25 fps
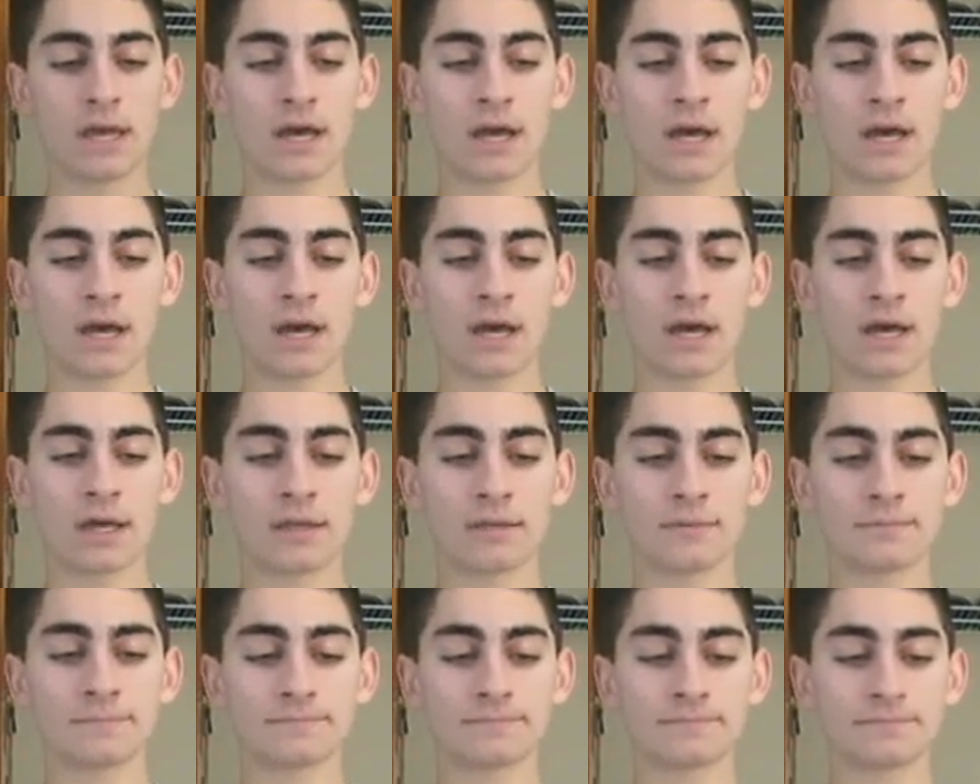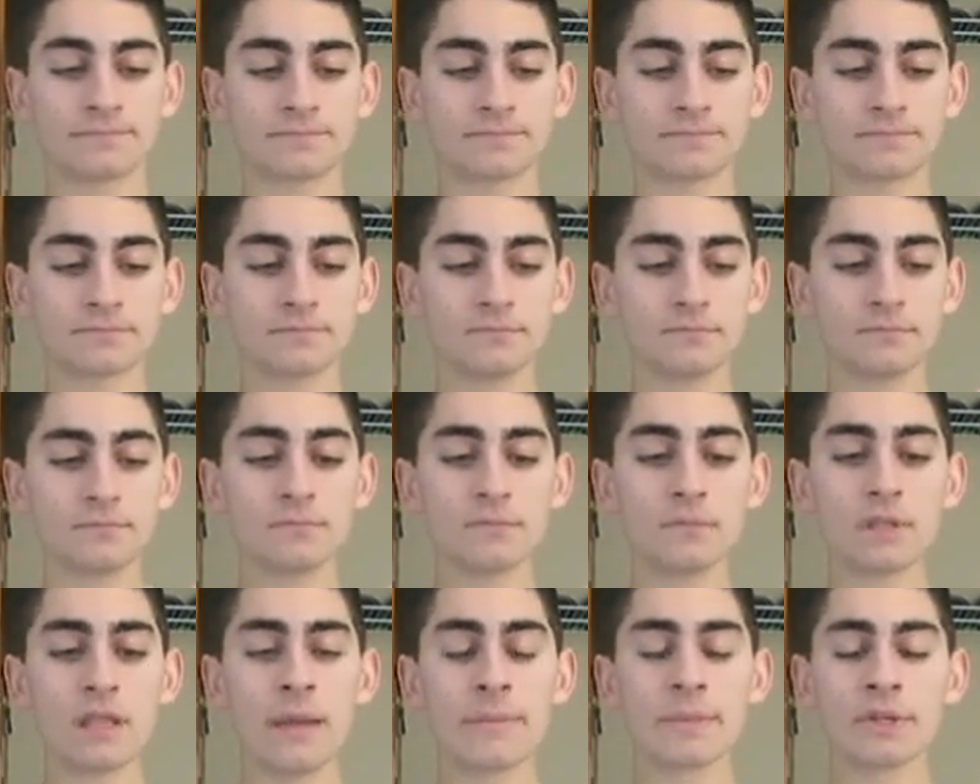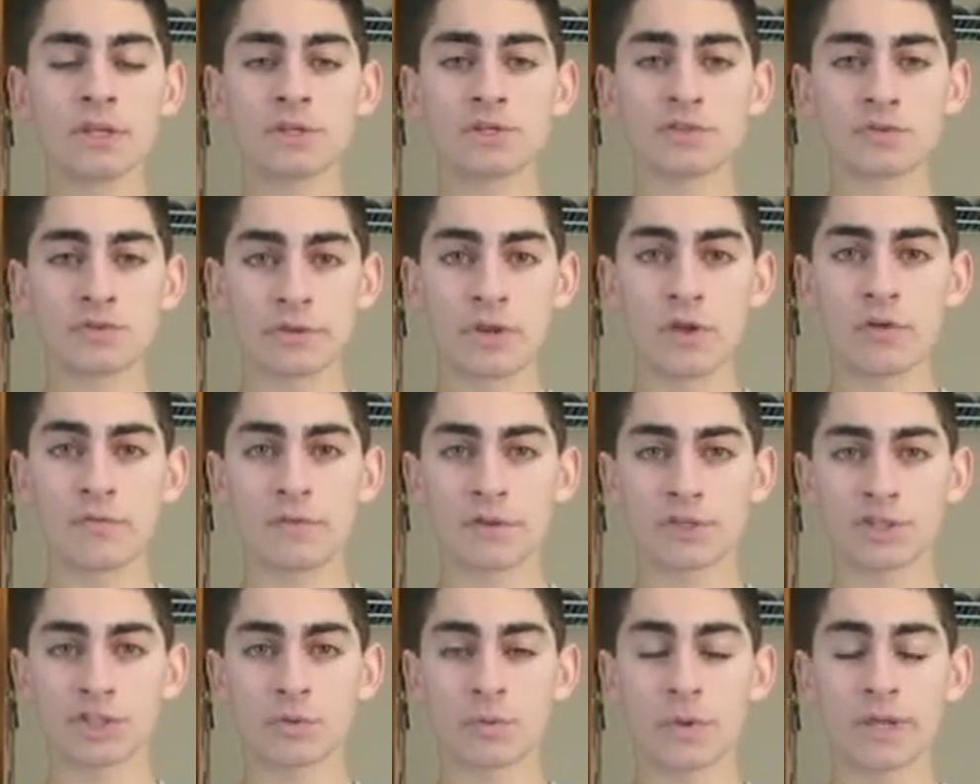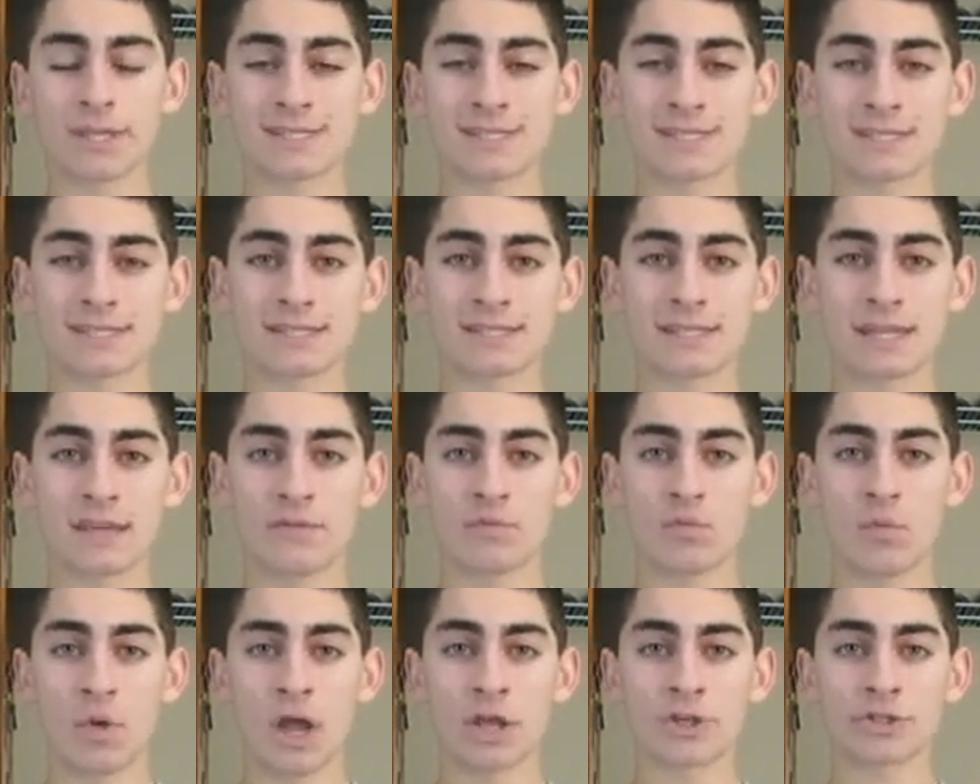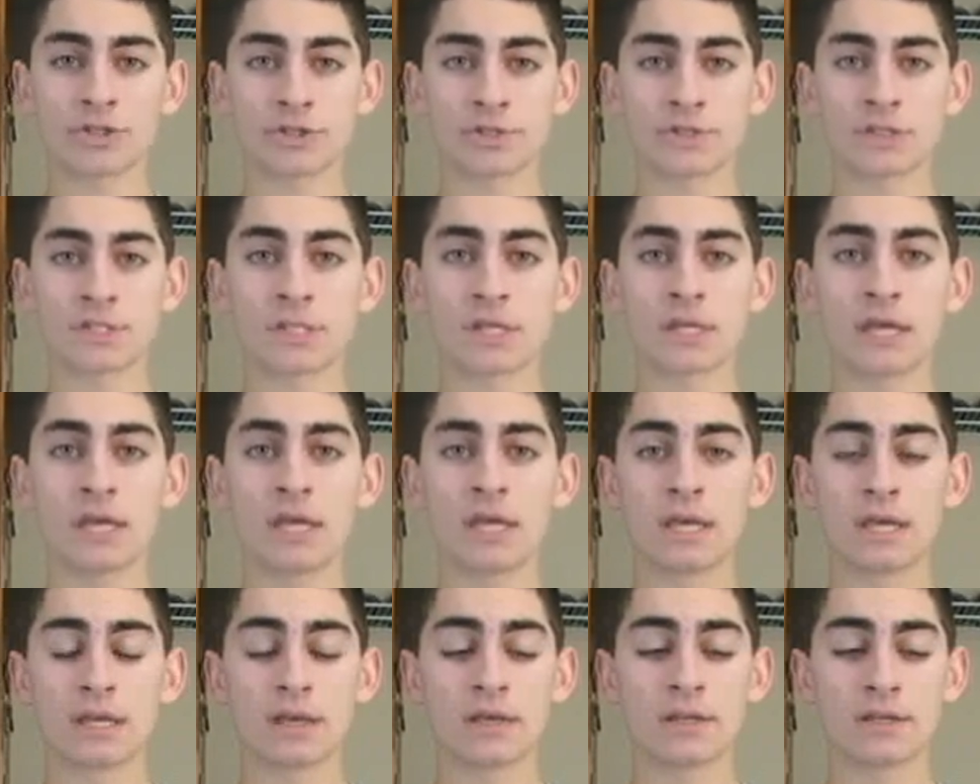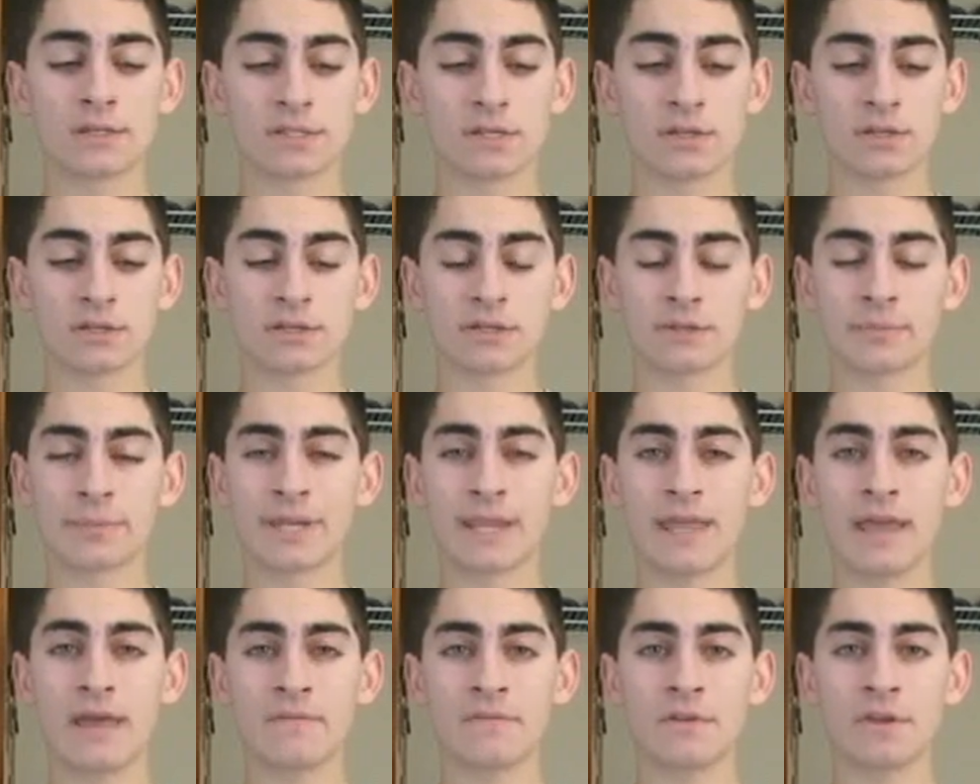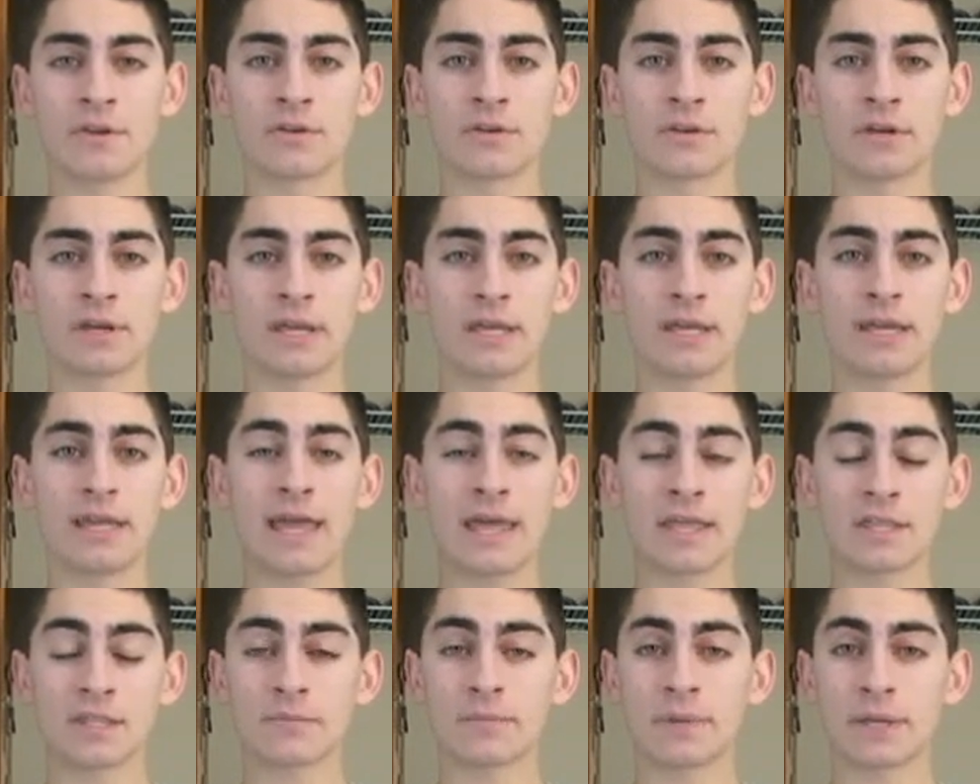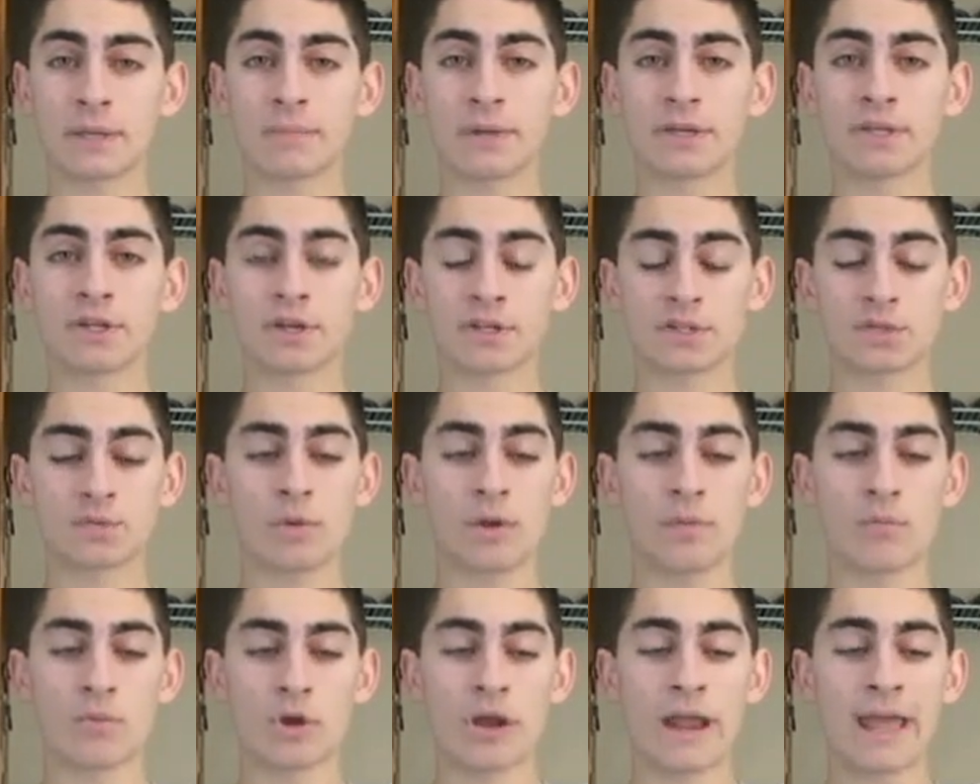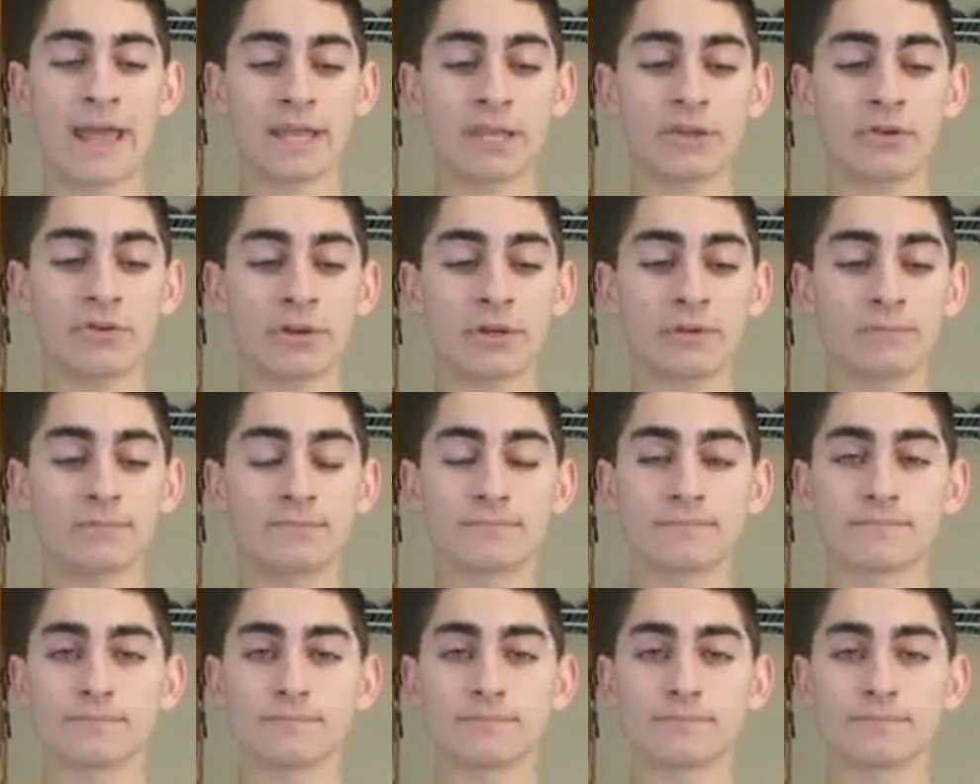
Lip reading: I'm going to use 3/0 fishing weights instead of washers because they're a little bit heavier and they'll make my darts way more accurate.